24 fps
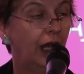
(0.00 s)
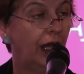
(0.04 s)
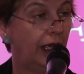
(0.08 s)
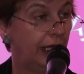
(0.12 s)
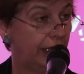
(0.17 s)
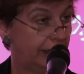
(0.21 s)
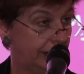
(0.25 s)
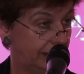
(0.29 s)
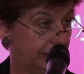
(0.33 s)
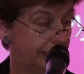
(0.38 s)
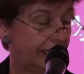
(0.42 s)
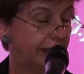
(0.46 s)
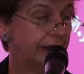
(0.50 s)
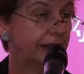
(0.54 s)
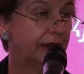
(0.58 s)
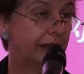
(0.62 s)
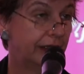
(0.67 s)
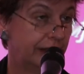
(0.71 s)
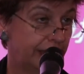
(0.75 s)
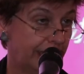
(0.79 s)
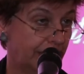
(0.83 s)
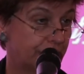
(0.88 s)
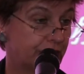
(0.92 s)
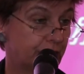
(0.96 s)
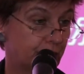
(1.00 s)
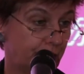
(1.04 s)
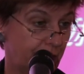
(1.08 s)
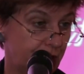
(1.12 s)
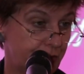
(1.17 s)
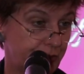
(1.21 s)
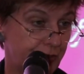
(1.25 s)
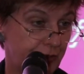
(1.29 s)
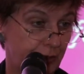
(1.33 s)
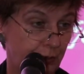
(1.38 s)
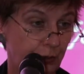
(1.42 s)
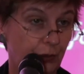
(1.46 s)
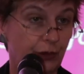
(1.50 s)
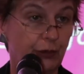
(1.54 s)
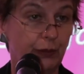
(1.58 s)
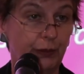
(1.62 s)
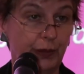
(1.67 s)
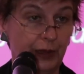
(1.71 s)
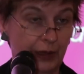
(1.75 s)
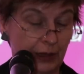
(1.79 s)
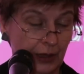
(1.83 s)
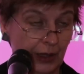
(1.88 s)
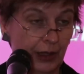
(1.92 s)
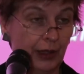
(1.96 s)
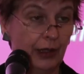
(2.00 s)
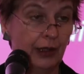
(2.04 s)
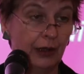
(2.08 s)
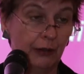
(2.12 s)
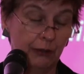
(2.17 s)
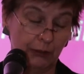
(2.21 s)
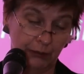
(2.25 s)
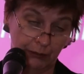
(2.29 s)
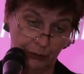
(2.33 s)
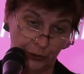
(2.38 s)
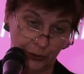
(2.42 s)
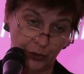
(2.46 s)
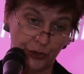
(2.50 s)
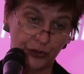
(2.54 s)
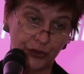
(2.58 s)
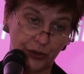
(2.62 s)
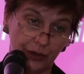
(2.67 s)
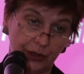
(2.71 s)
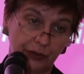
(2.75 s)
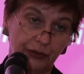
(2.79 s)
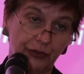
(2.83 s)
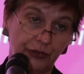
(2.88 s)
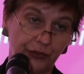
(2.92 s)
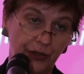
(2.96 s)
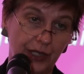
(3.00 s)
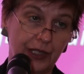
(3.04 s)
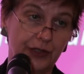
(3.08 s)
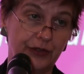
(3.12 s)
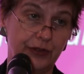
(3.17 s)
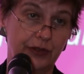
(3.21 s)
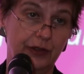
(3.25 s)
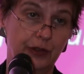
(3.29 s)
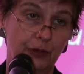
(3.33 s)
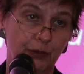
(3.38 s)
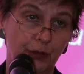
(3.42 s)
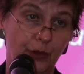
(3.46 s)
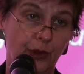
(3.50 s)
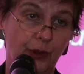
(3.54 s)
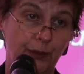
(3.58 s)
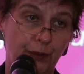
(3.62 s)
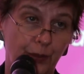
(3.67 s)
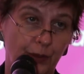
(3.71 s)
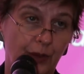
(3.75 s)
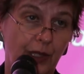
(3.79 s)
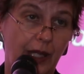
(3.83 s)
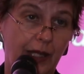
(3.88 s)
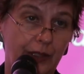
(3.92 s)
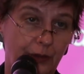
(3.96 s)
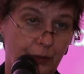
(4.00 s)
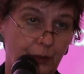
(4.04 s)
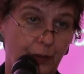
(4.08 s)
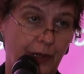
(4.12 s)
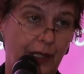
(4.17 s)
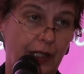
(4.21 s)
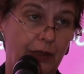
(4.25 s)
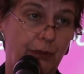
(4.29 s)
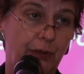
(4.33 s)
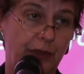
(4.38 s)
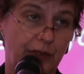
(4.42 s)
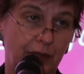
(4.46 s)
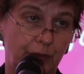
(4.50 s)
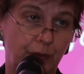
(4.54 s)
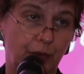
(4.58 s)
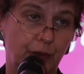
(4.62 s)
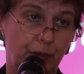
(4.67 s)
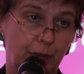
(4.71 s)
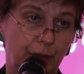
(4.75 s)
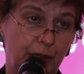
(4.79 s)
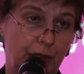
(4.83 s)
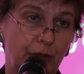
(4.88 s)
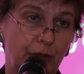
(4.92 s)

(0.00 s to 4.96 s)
And then the next question would be, usually phrased in a more polite way, but it would be